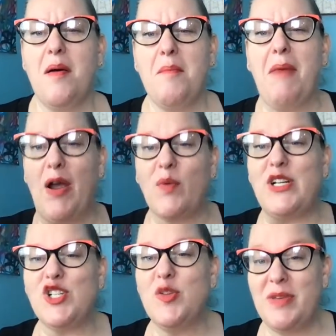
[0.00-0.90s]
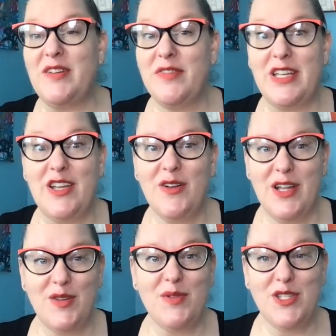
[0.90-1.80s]
my original benefit year
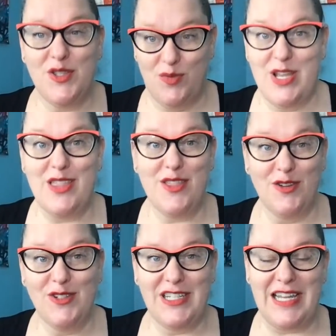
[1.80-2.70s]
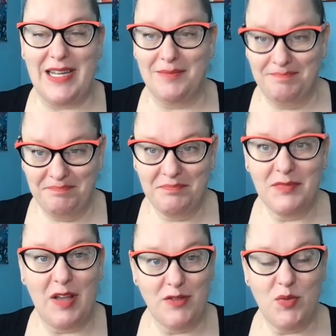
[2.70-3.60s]
end was 3/13
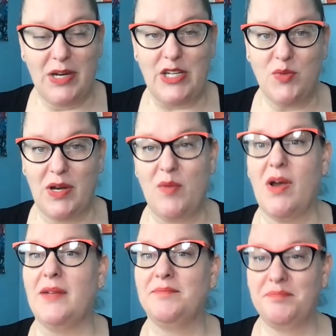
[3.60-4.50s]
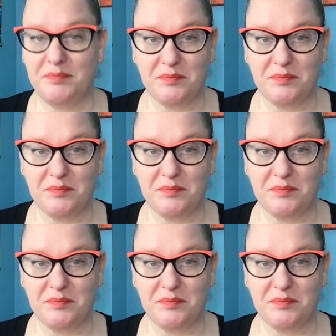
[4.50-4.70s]
of 2021.